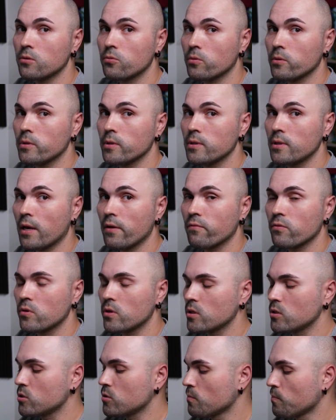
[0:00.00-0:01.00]
roll and
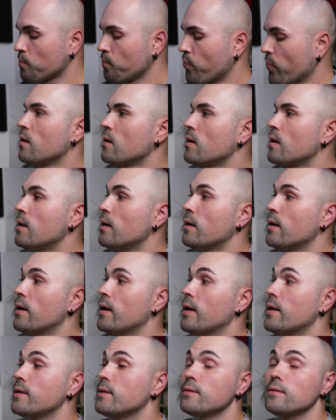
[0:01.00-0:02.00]
average.
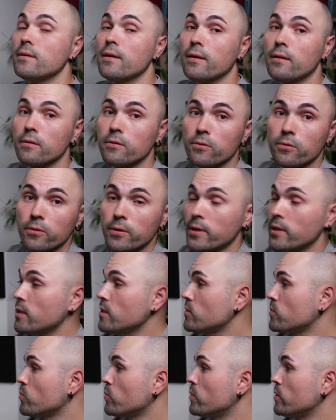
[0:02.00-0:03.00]
And in
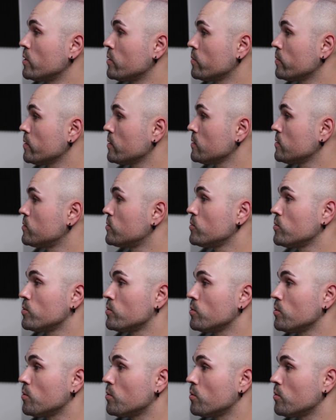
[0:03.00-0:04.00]
calculate, we will
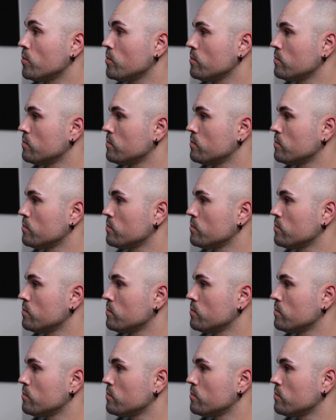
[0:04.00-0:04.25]
do